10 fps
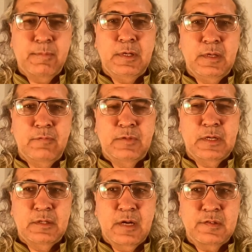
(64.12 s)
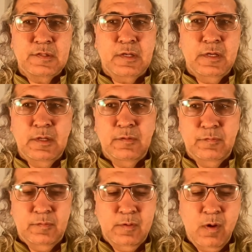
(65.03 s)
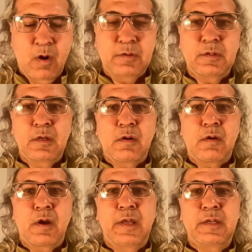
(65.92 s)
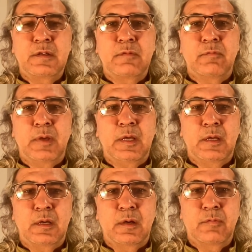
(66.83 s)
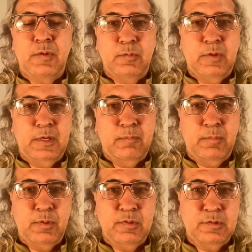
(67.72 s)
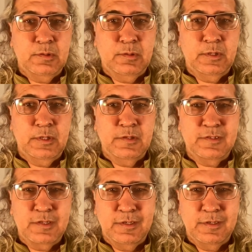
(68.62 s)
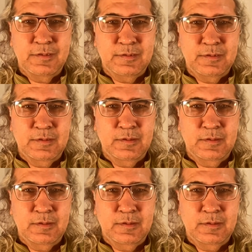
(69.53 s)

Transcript: believe that that's kind of not the right way of doing post colonial studies.